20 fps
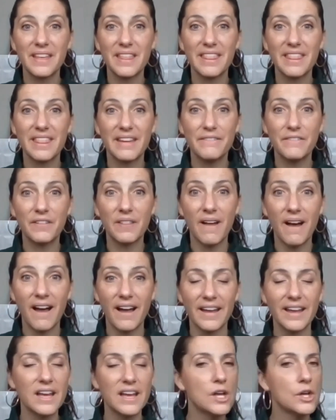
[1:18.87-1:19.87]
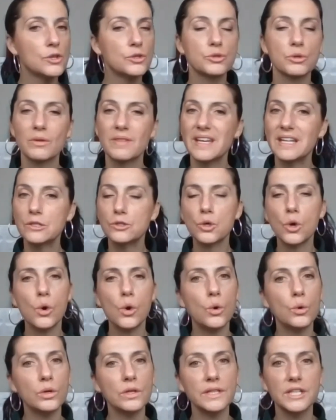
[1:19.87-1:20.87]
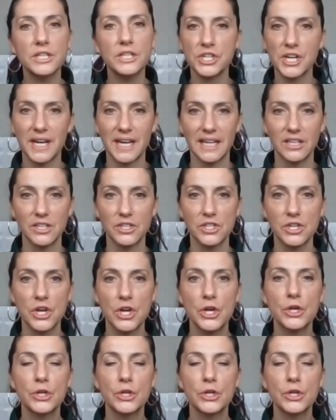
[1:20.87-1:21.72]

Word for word: they fly. So they totally change.